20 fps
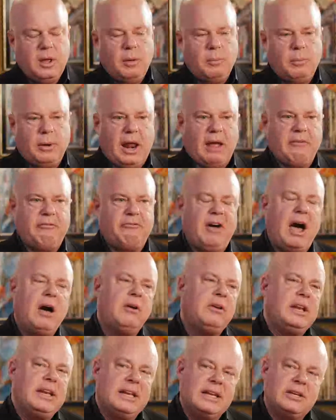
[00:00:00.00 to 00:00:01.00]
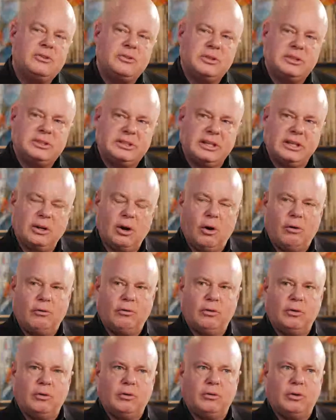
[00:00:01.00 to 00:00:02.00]
But I found it interesting
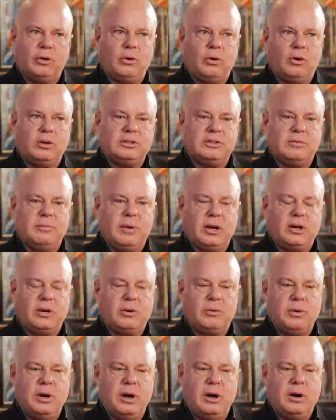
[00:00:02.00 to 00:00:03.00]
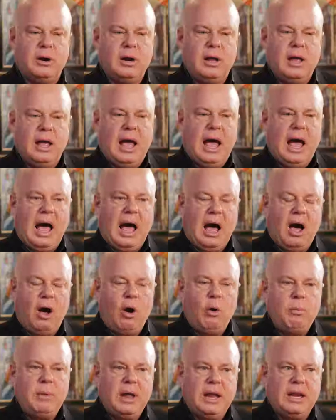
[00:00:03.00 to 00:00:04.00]
over the course of my career
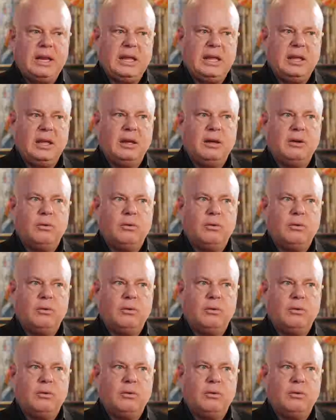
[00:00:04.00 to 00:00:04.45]
how many